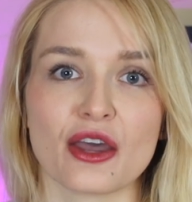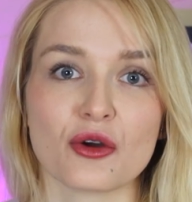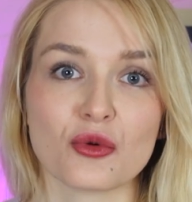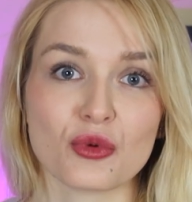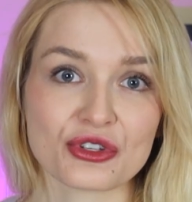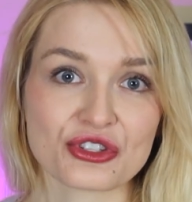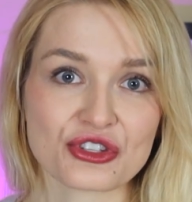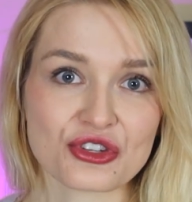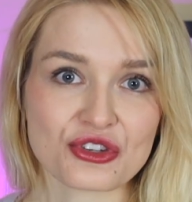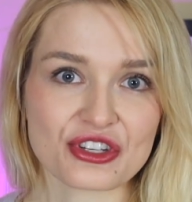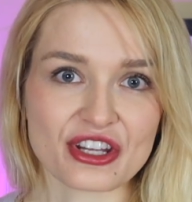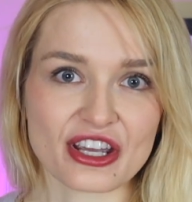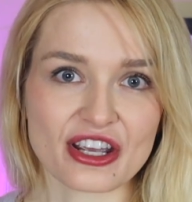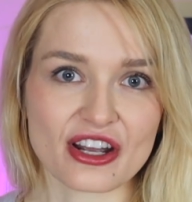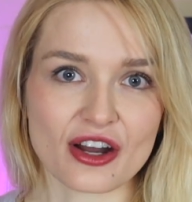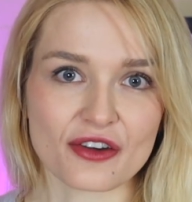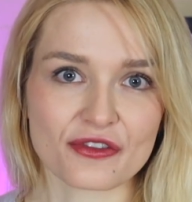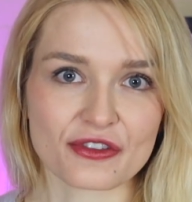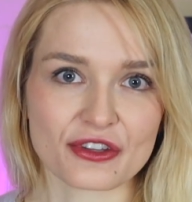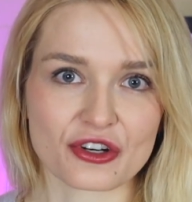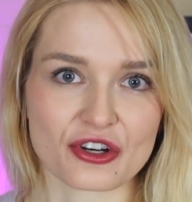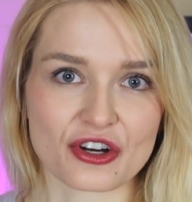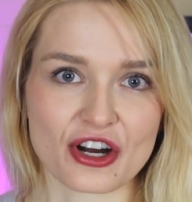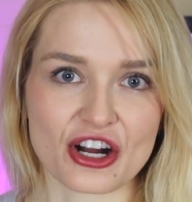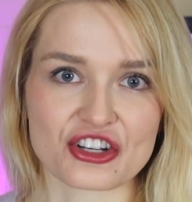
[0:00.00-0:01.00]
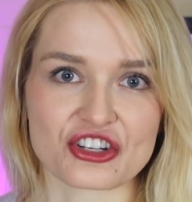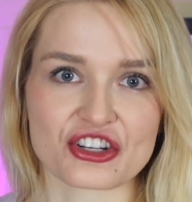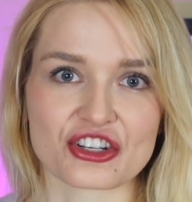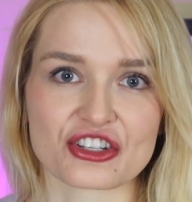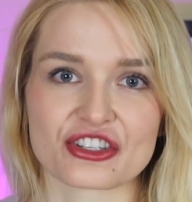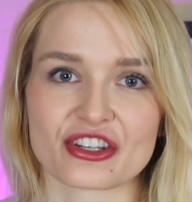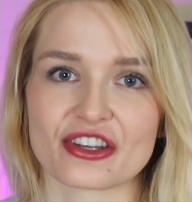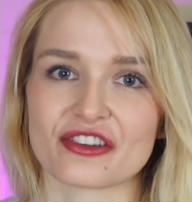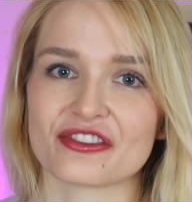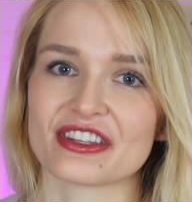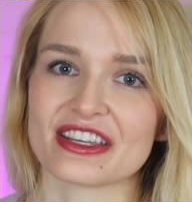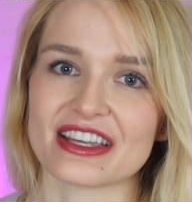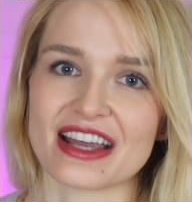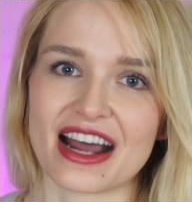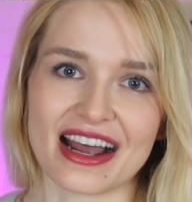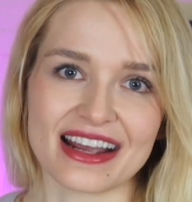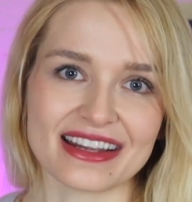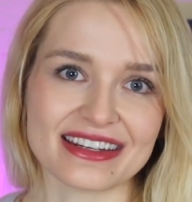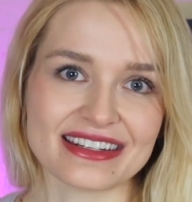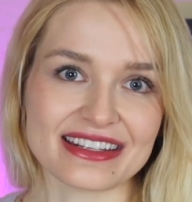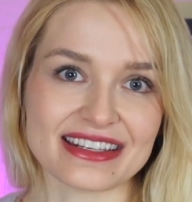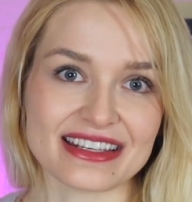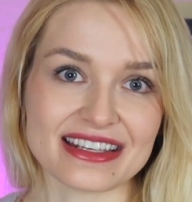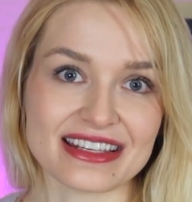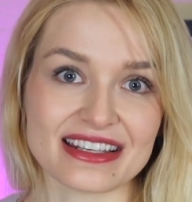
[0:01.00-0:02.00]
And once you take off the crutches of the
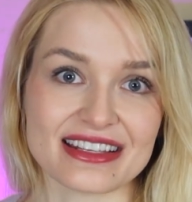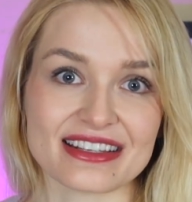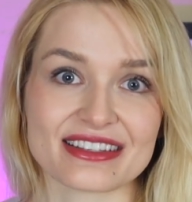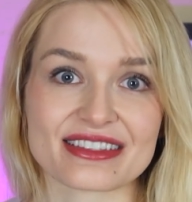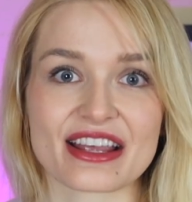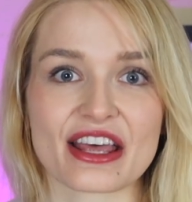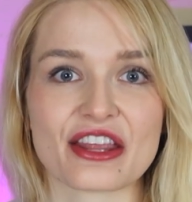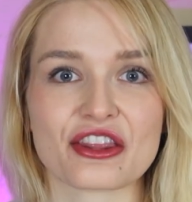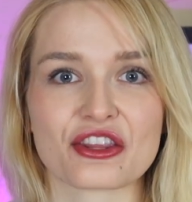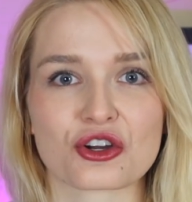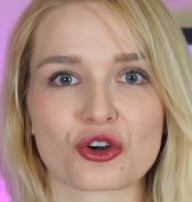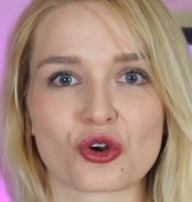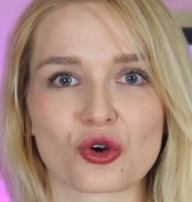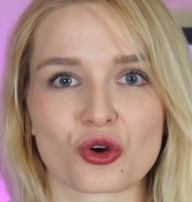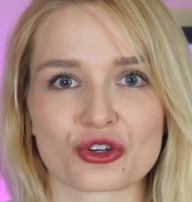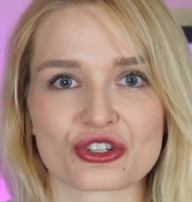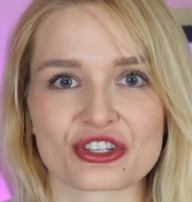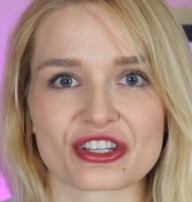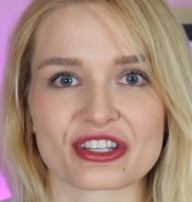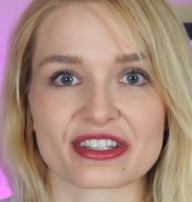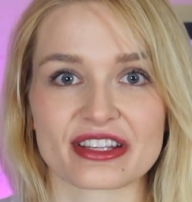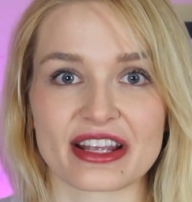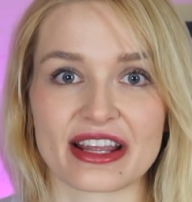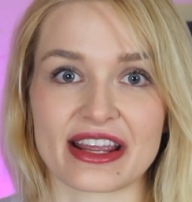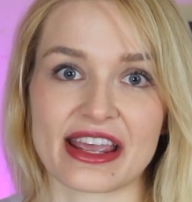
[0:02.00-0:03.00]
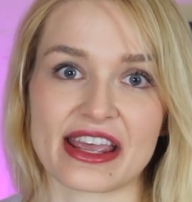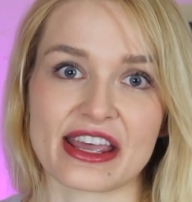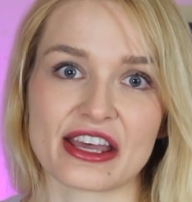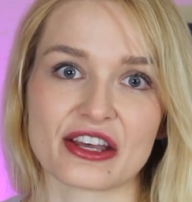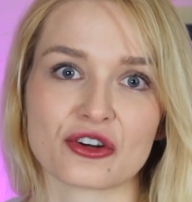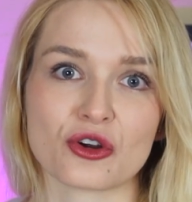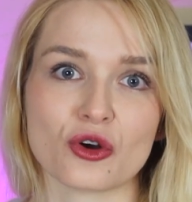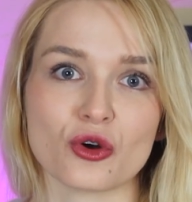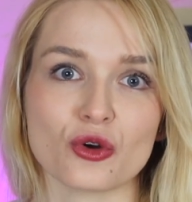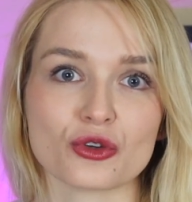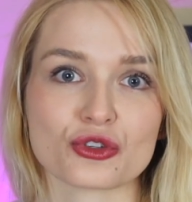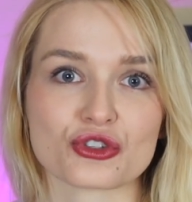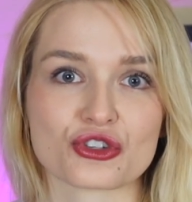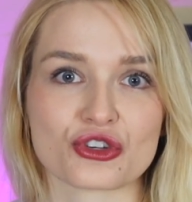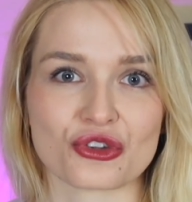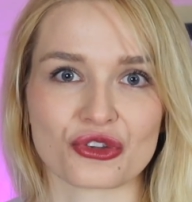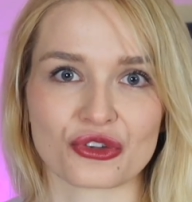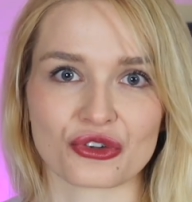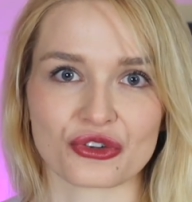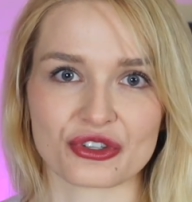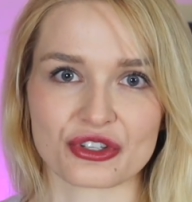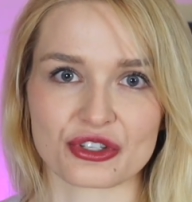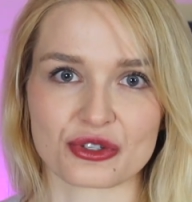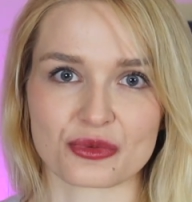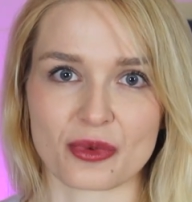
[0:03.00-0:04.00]
IDEs and the courses that handhold you
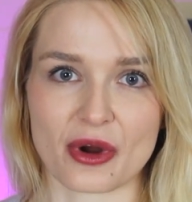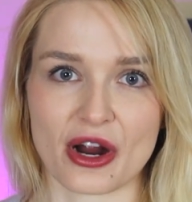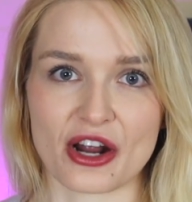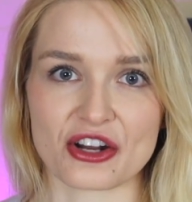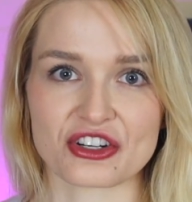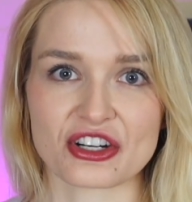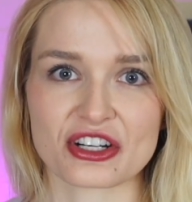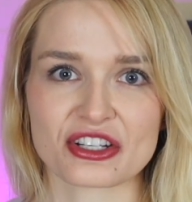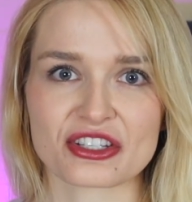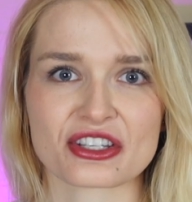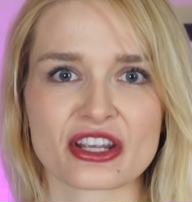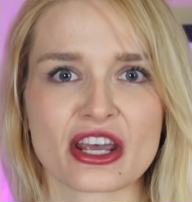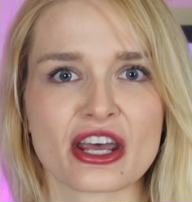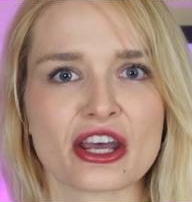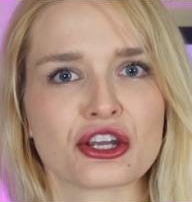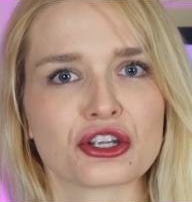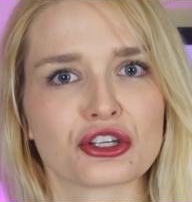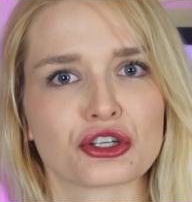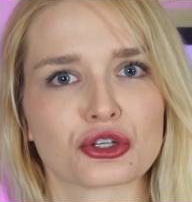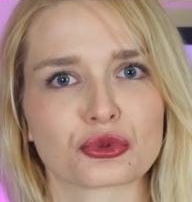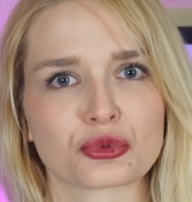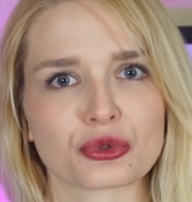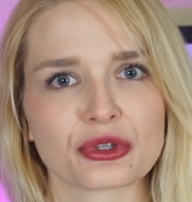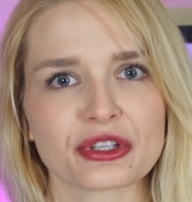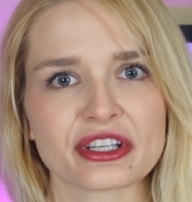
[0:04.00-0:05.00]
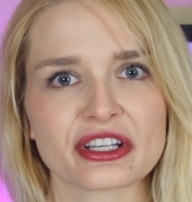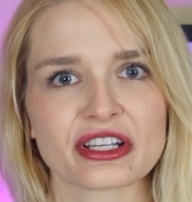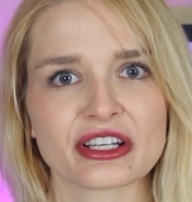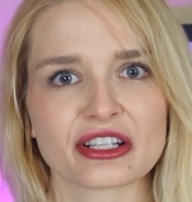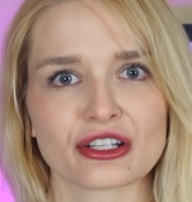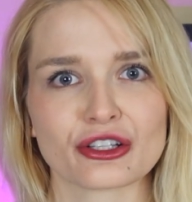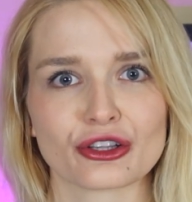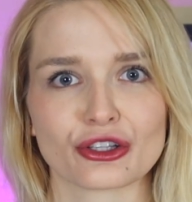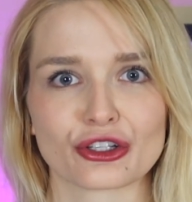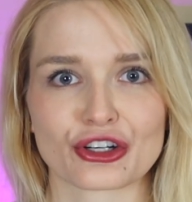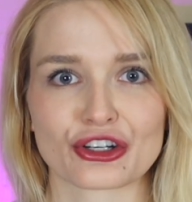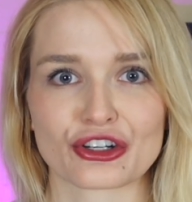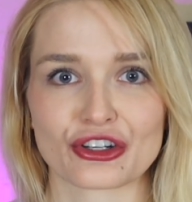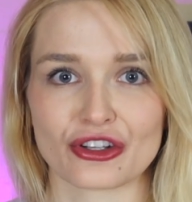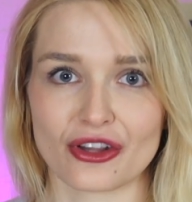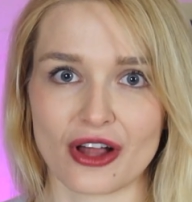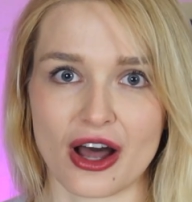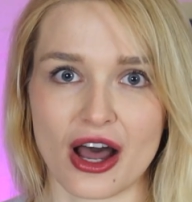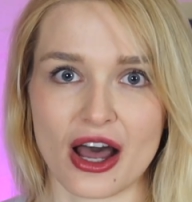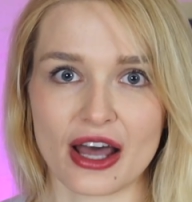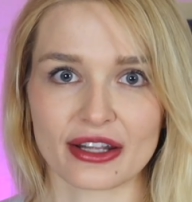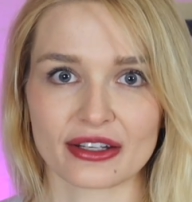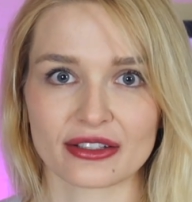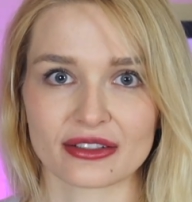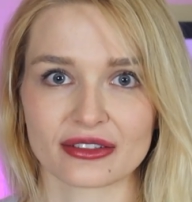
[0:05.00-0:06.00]
through these projects, you're really gonna learn a
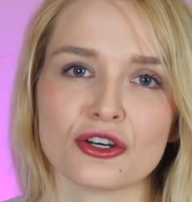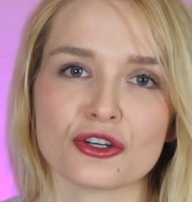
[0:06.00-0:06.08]
lot.